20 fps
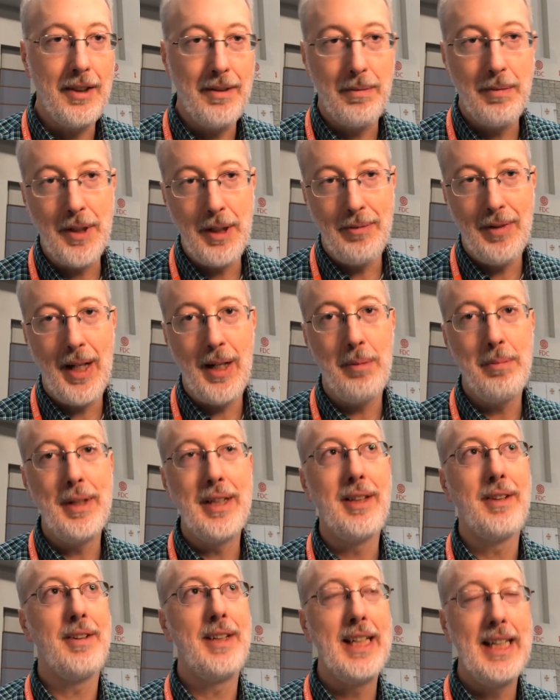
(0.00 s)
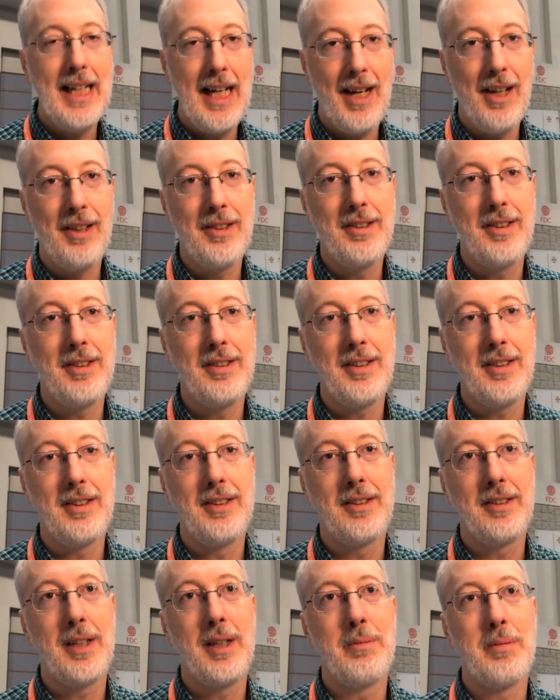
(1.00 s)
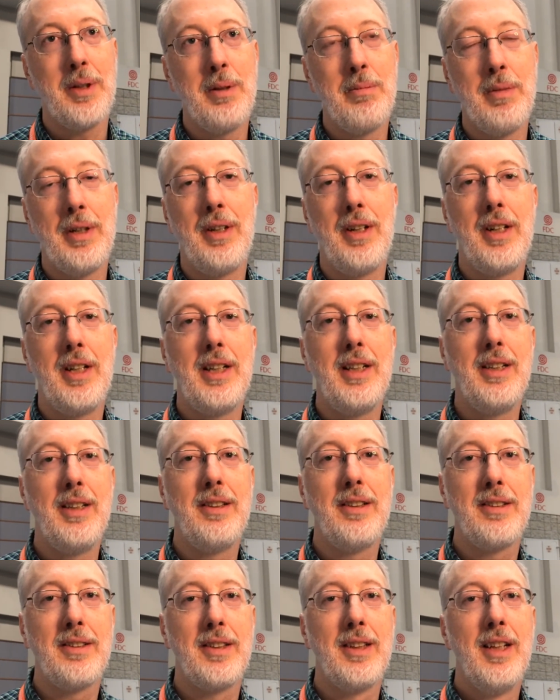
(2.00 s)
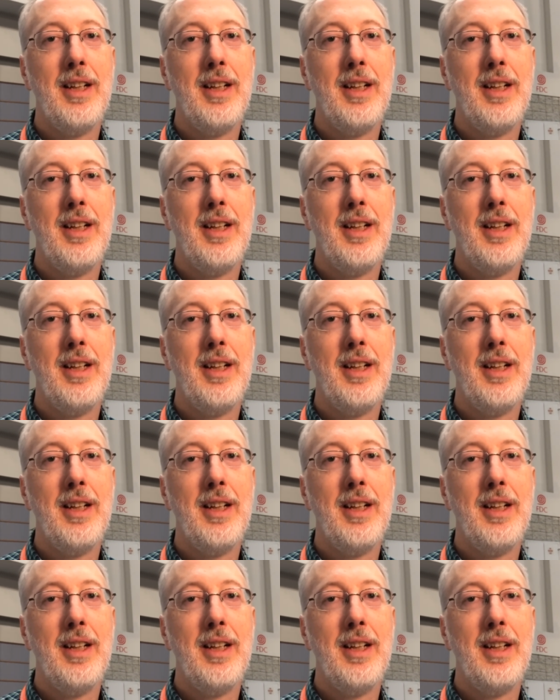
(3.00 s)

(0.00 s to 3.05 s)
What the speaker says: developing greenhouses in some communities.